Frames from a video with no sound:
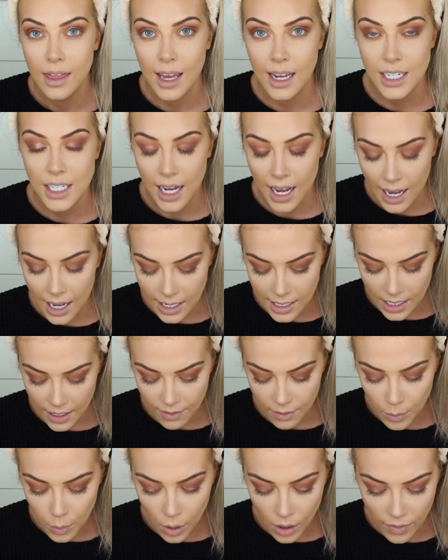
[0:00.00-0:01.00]
Then to add
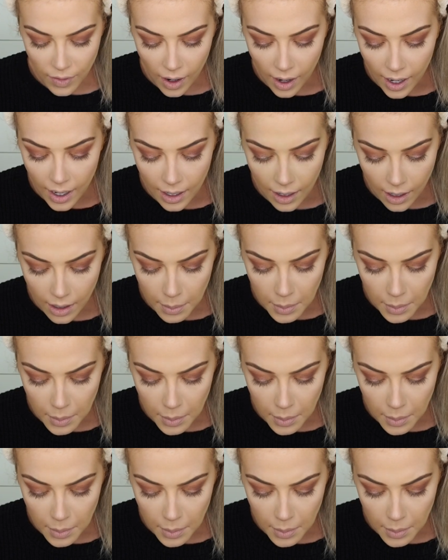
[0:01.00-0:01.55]
even more of a highlight,